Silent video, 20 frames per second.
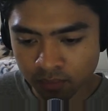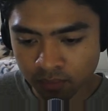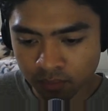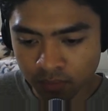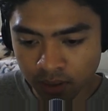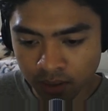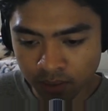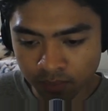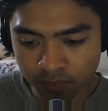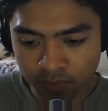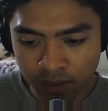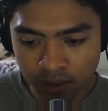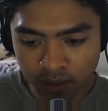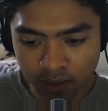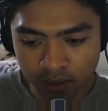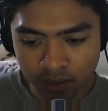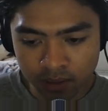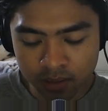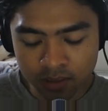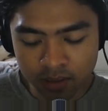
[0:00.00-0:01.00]
Right?
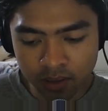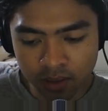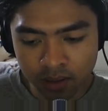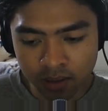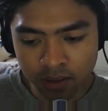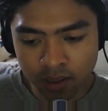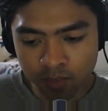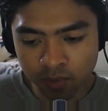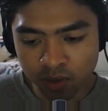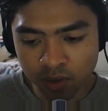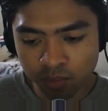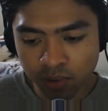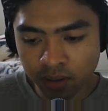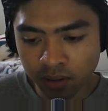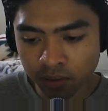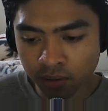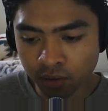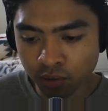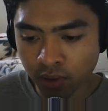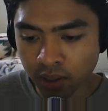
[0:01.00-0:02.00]
Because I'm gonna break
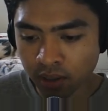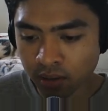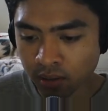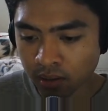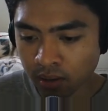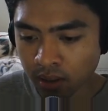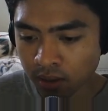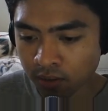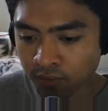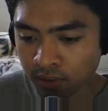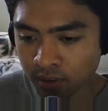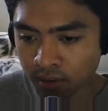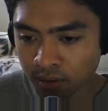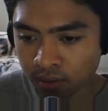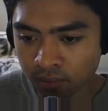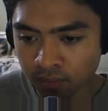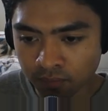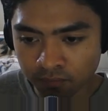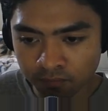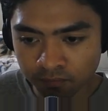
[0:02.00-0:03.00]
either way if
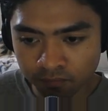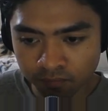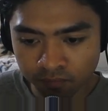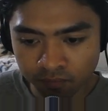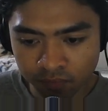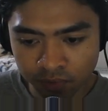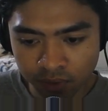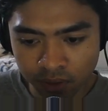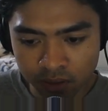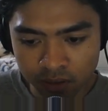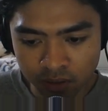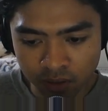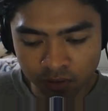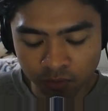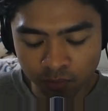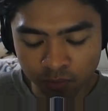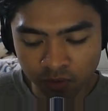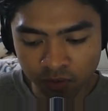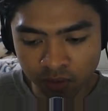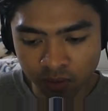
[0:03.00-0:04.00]
the
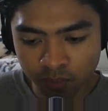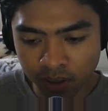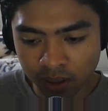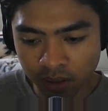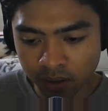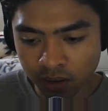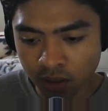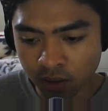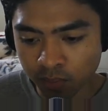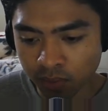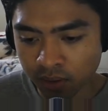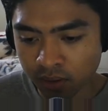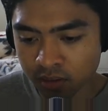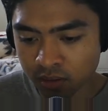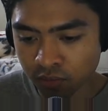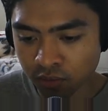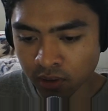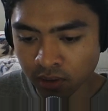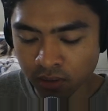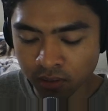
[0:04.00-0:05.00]
current pair doesn't
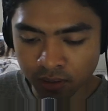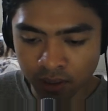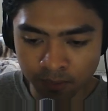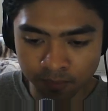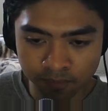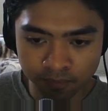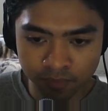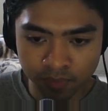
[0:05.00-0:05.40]
work, right?